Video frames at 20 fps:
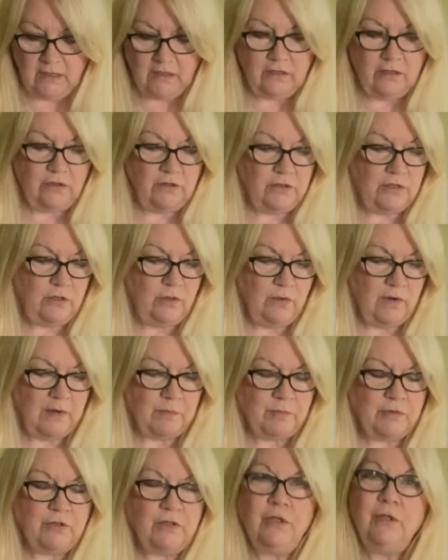There's new
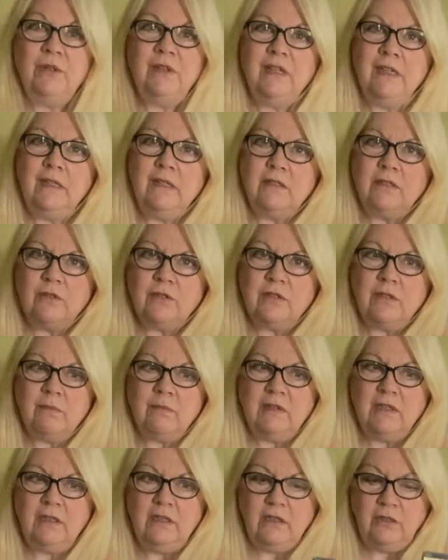opportunities or
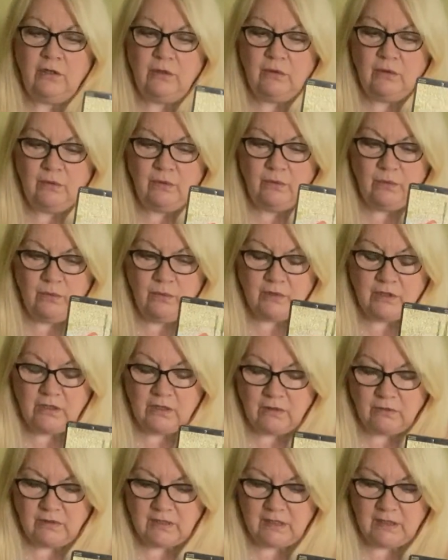something you
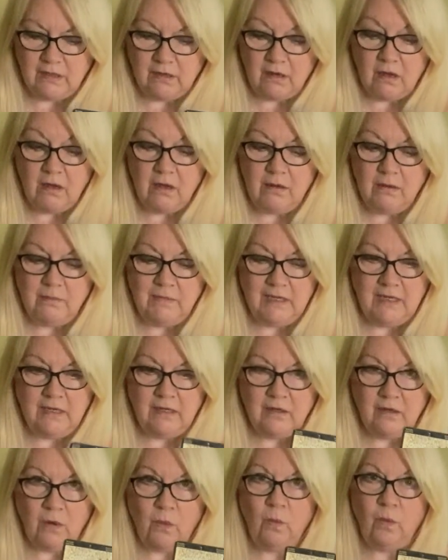don't see
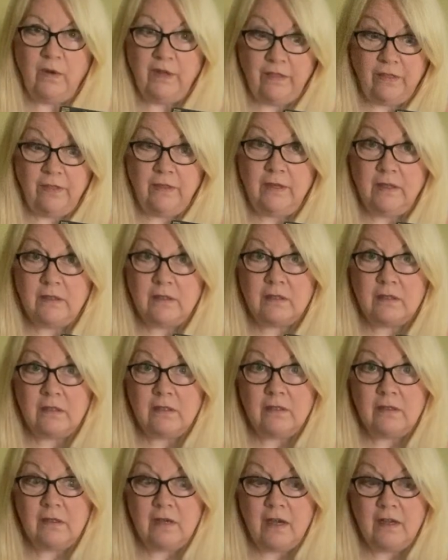coming with
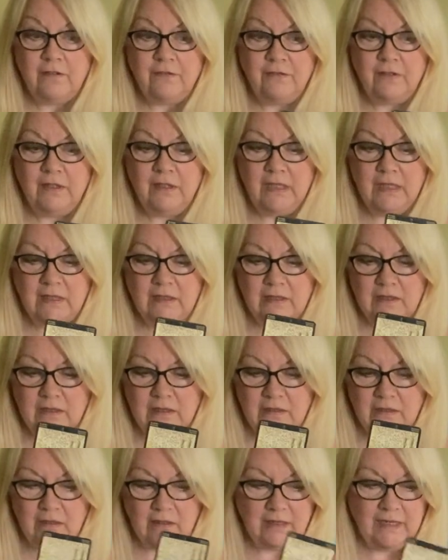this. I feel like
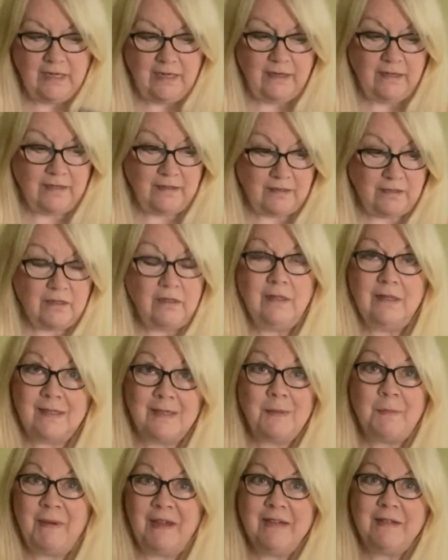this, again, it's
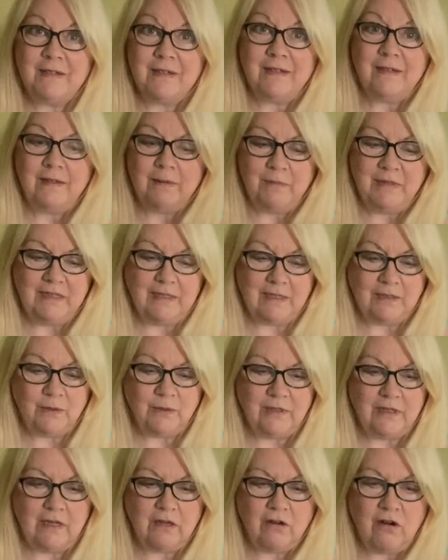unexpected. I mean, that's
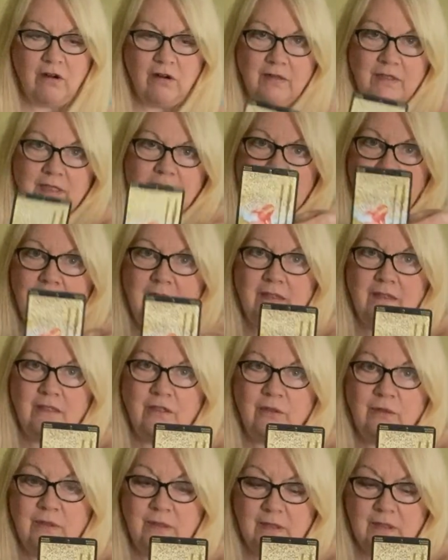what that card said, and
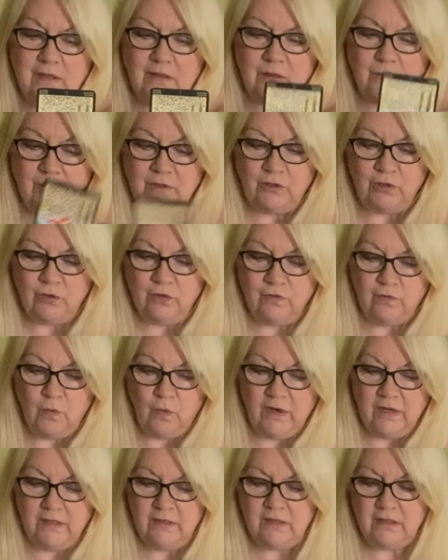so does this one, Two of
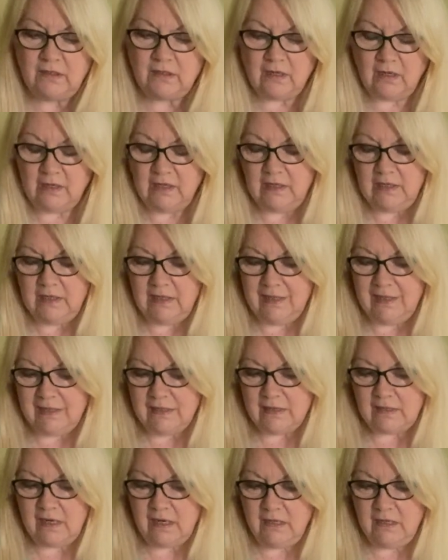Wands.
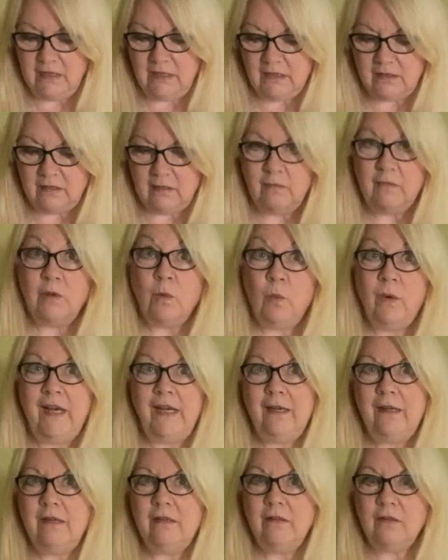It's kind of like something
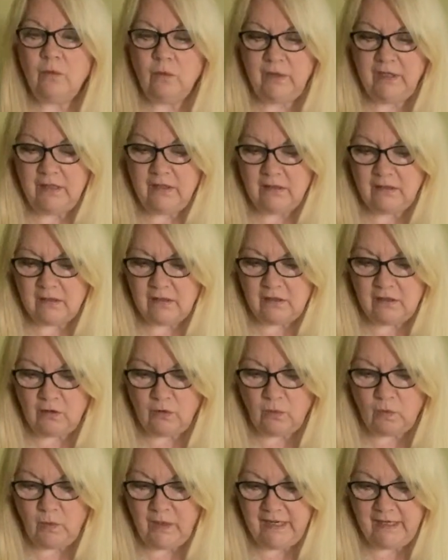waiting in the wings, like
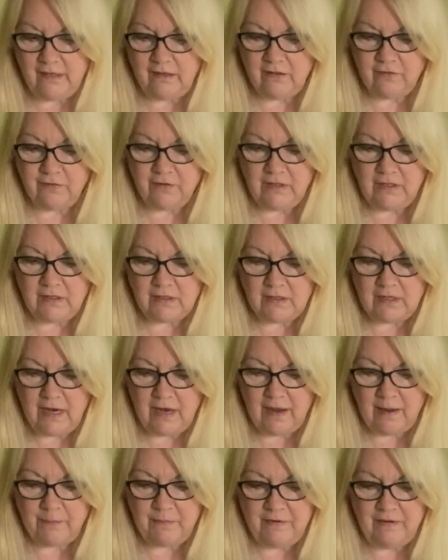you're waiting for this to
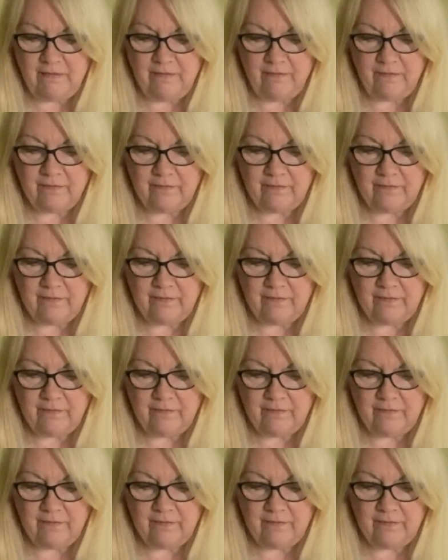happen.